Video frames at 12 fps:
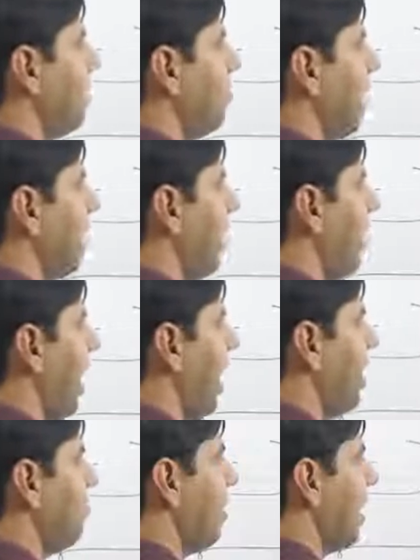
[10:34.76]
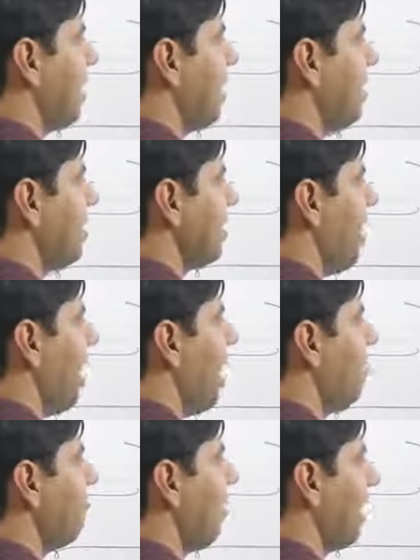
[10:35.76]
it by an n minus
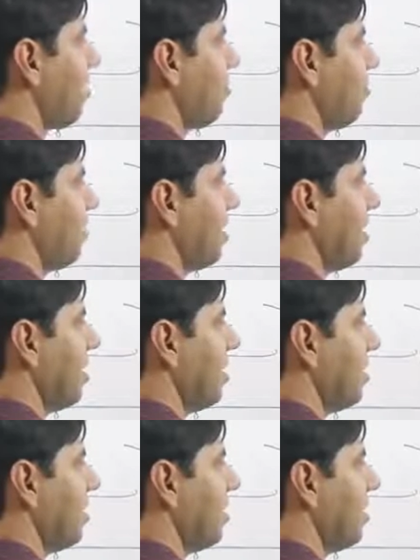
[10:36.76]
r factorial.